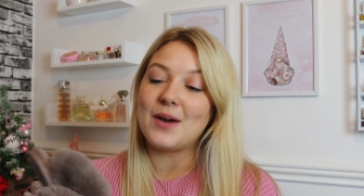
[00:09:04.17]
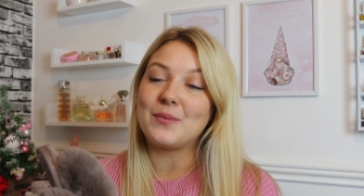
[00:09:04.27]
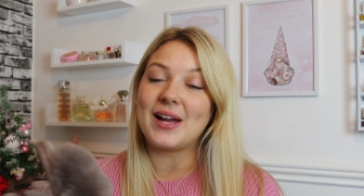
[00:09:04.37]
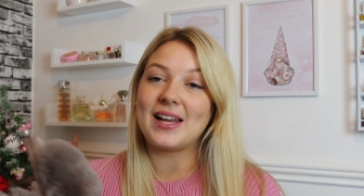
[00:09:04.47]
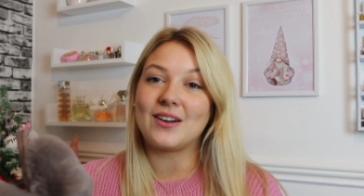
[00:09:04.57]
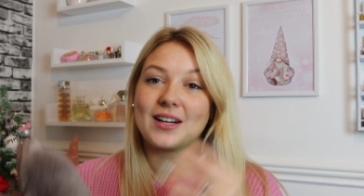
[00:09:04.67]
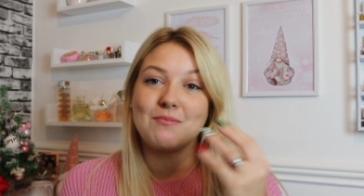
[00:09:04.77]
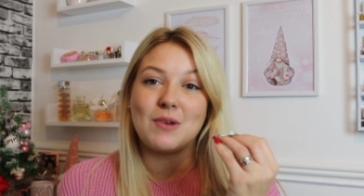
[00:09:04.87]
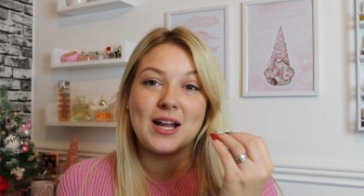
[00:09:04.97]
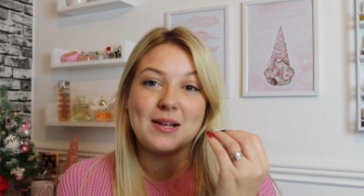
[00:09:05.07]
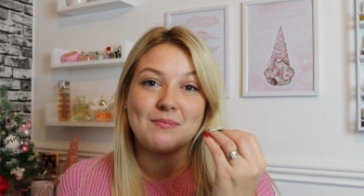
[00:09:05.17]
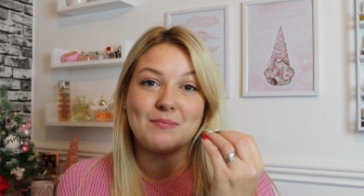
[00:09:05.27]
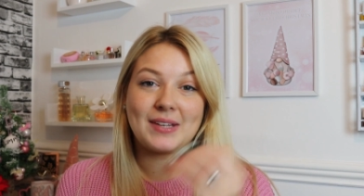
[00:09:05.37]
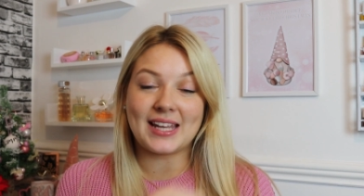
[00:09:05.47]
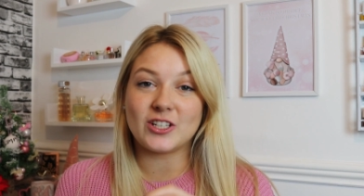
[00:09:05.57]
And where, like, my
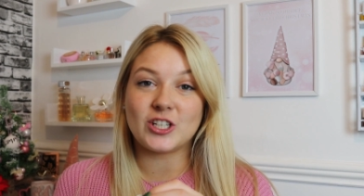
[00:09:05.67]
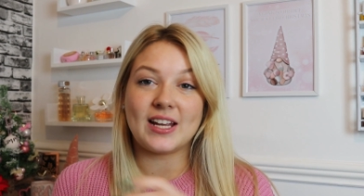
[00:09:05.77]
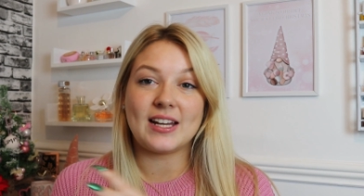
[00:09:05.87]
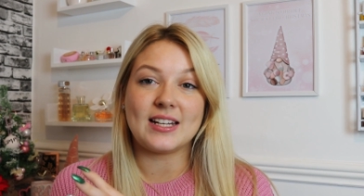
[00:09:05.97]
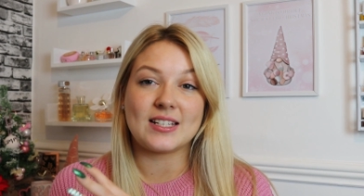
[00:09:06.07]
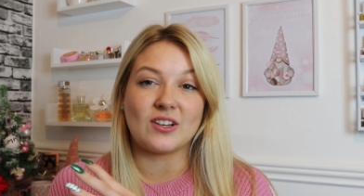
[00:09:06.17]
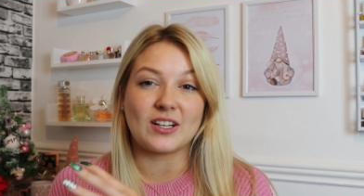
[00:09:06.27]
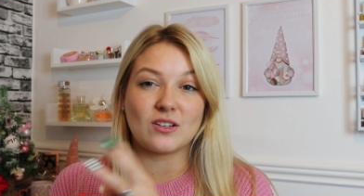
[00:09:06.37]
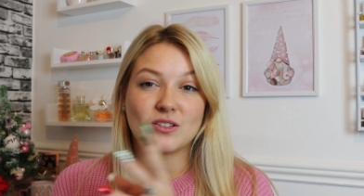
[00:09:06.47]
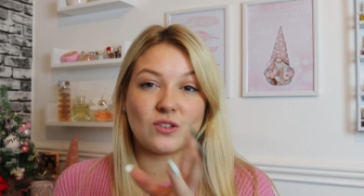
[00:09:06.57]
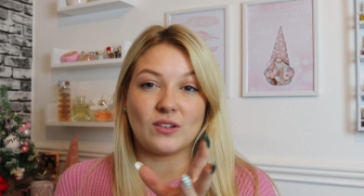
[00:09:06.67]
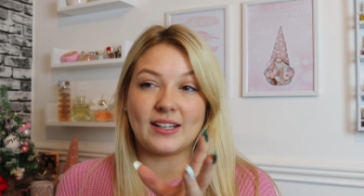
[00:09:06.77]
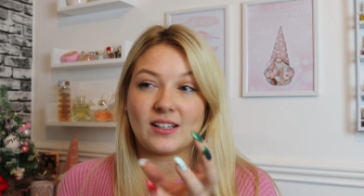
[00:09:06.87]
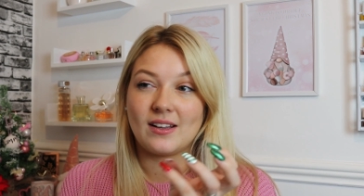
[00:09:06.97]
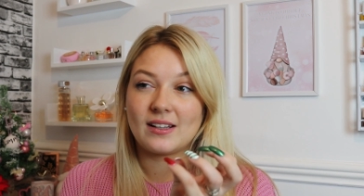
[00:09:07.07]
kitchen is, like,
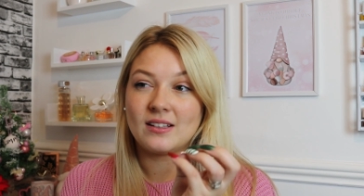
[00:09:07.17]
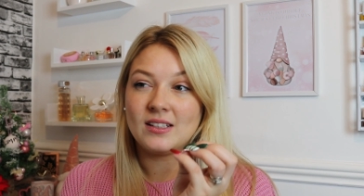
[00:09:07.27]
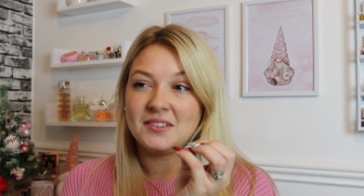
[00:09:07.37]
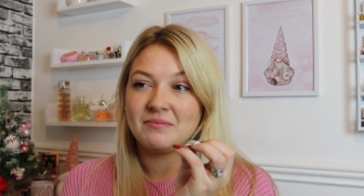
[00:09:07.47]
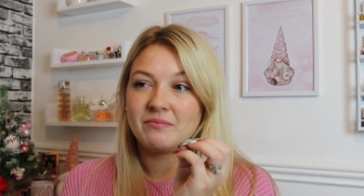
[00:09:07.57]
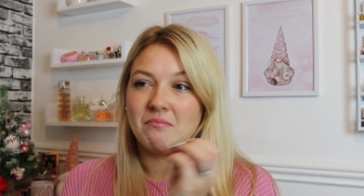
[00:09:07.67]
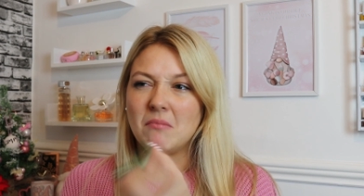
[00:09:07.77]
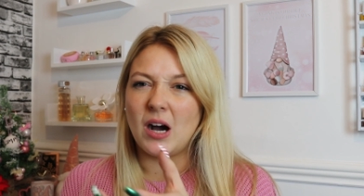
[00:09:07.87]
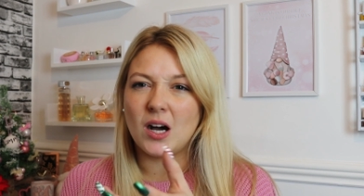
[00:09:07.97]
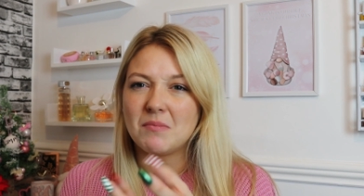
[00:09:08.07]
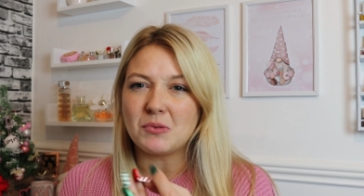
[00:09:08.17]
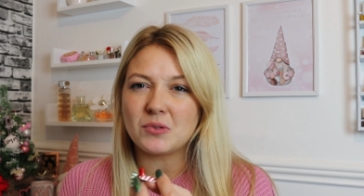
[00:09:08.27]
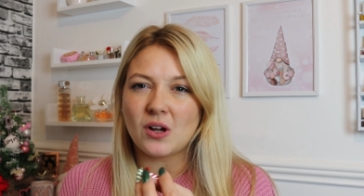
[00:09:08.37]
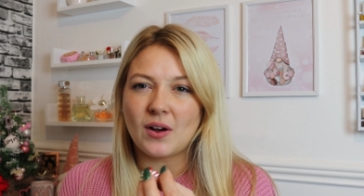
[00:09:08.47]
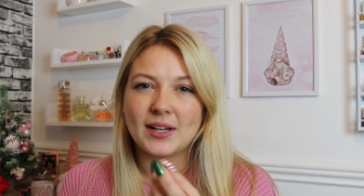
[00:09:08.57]
solid, like,
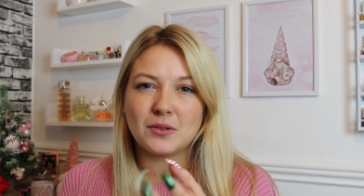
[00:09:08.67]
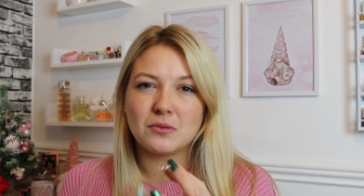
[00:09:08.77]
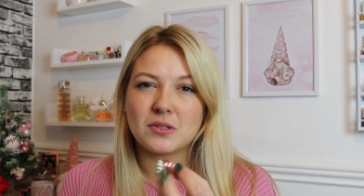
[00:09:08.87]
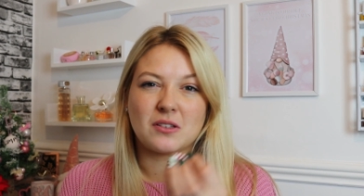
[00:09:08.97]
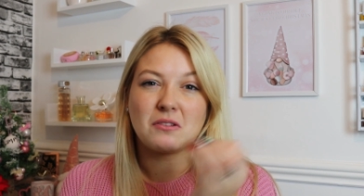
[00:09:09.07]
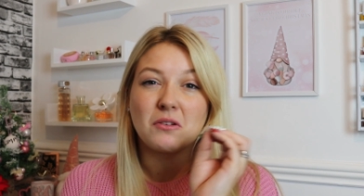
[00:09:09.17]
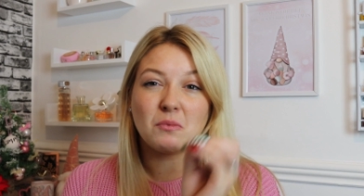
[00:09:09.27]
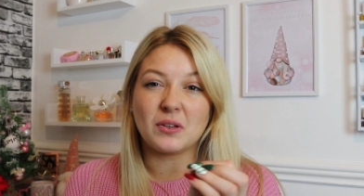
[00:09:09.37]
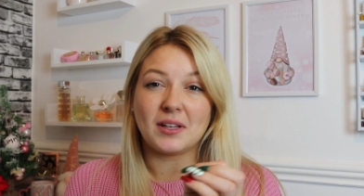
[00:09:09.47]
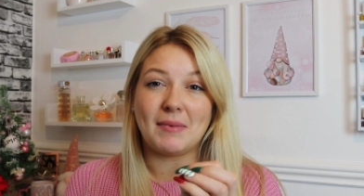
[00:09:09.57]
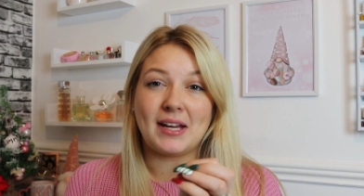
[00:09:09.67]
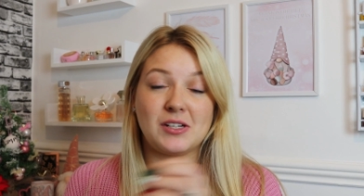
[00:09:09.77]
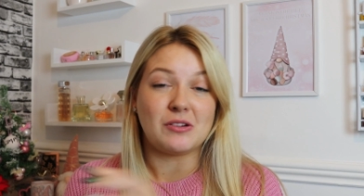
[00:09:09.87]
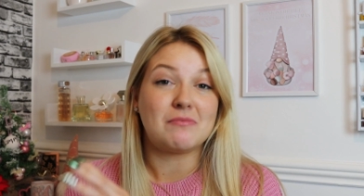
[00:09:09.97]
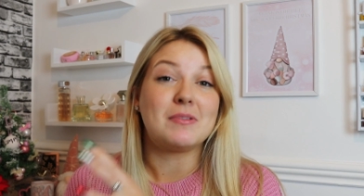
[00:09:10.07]
marble tiles. I don't know what they're
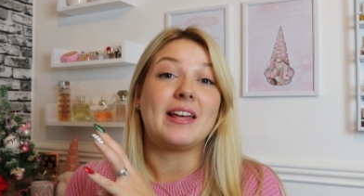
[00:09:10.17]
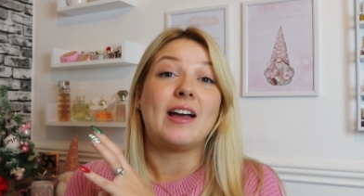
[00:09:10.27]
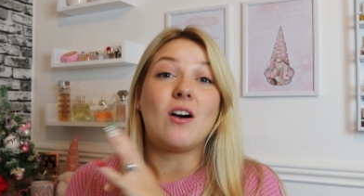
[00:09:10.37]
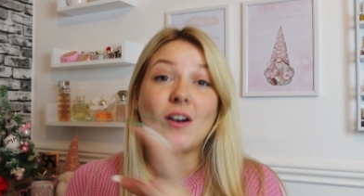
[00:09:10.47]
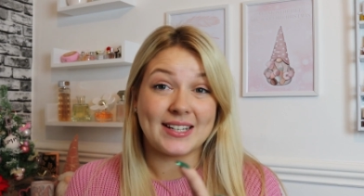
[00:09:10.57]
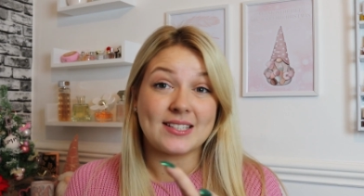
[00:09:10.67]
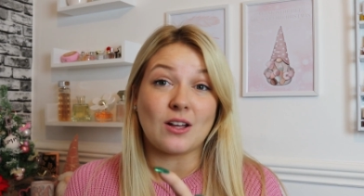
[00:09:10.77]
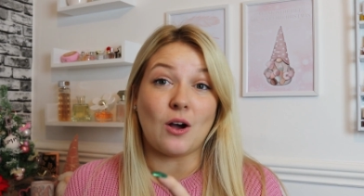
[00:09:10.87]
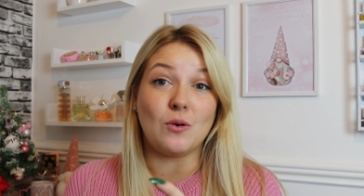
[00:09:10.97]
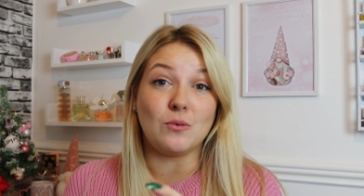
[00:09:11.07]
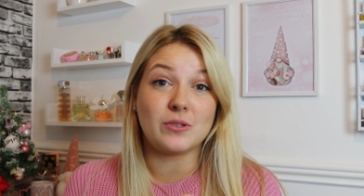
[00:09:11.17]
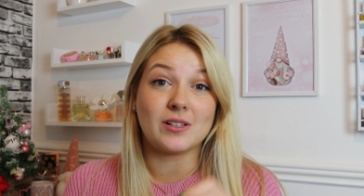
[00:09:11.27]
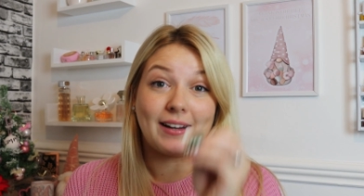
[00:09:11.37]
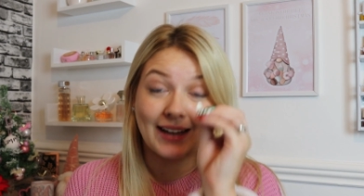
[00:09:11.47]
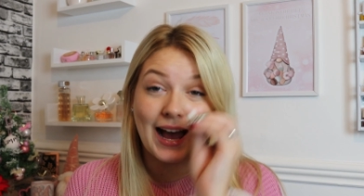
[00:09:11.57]
made of, but they're ice
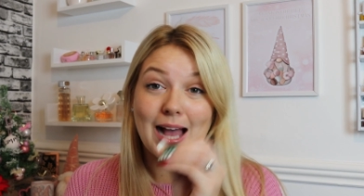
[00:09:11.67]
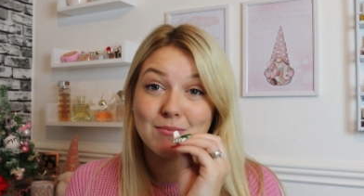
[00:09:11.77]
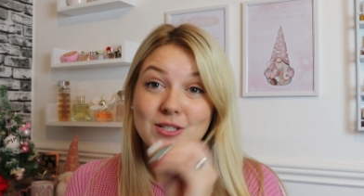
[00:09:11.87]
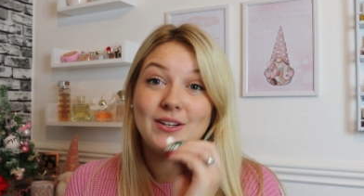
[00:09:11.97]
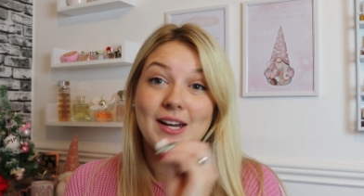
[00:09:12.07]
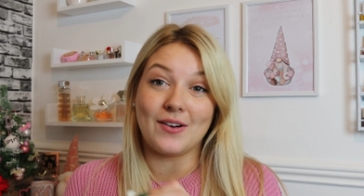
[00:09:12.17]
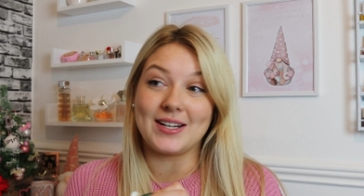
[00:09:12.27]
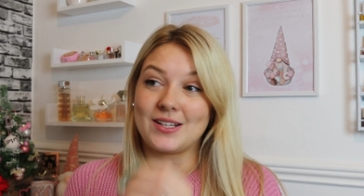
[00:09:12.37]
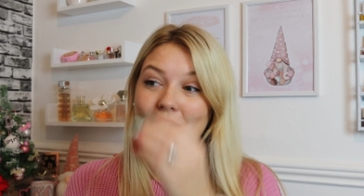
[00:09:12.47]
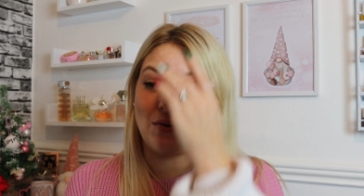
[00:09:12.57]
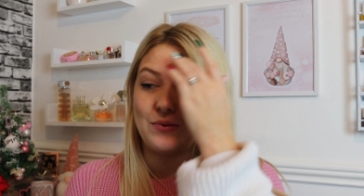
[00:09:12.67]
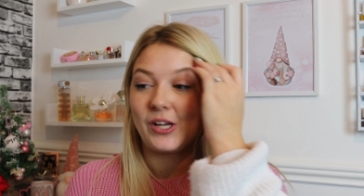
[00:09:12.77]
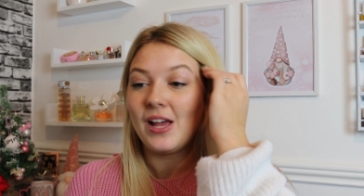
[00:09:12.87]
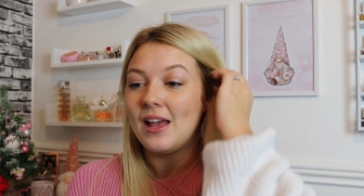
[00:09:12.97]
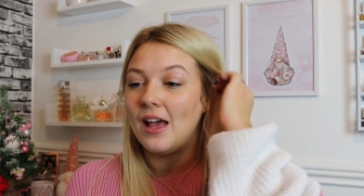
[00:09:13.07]
cold, like absolutely ice cold.